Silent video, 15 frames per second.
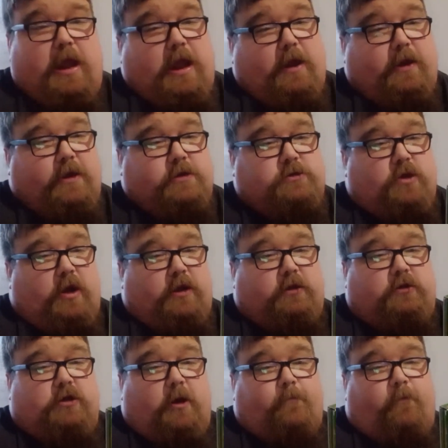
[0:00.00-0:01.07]
in this
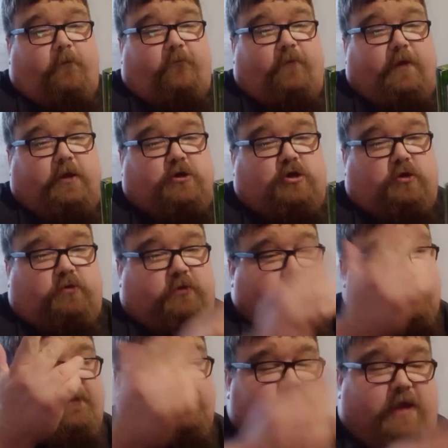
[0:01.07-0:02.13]
like double feature
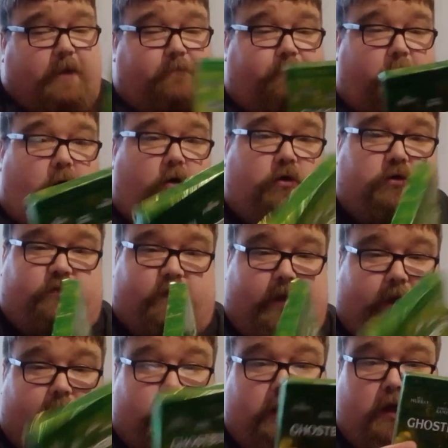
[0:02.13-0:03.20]
gift set box
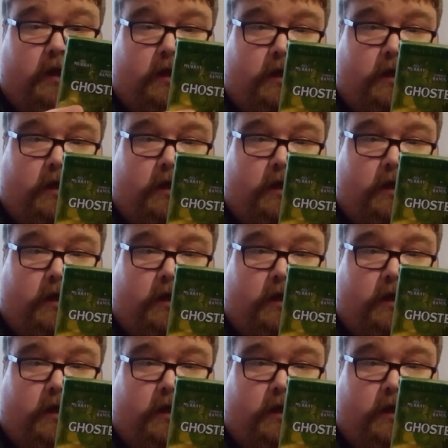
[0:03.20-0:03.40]
thing.